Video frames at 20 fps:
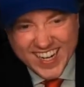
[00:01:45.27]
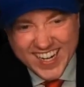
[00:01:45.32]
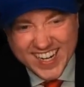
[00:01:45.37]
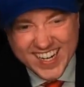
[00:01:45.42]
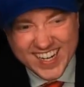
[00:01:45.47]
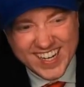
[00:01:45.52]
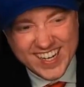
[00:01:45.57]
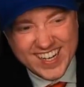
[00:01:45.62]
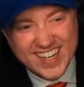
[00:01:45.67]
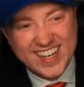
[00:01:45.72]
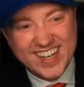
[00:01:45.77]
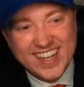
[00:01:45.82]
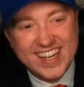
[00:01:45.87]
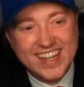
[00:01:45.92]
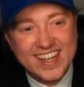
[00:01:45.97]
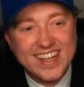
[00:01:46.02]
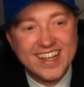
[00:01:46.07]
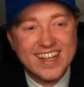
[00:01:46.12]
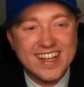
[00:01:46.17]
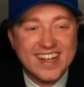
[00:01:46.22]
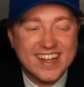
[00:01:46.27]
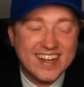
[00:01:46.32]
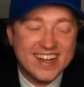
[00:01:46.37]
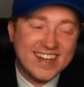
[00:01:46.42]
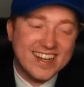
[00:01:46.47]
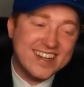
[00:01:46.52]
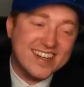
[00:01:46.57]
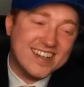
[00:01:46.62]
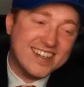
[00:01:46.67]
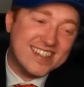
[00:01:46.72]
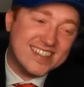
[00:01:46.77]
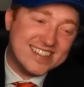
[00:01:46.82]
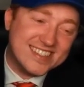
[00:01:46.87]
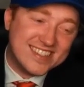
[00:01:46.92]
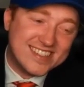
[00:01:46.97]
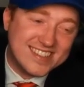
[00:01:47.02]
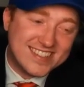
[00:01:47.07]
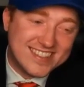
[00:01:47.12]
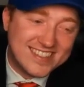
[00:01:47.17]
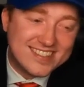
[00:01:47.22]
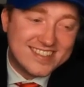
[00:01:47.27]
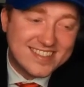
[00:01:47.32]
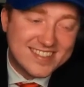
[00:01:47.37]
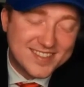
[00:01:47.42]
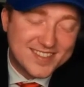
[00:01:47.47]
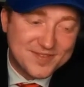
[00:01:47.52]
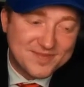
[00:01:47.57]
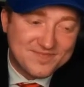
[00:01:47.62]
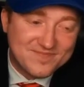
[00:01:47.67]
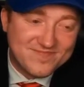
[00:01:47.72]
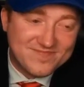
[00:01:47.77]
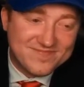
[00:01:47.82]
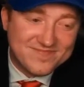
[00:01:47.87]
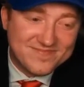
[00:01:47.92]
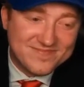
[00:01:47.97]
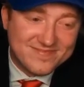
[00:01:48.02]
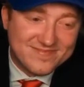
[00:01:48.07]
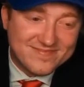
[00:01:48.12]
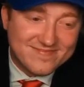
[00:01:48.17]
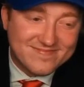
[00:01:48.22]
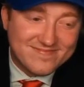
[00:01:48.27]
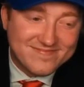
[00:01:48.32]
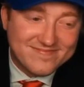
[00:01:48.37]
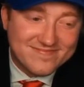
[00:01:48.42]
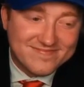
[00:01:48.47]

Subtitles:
No one is speaking in this clip.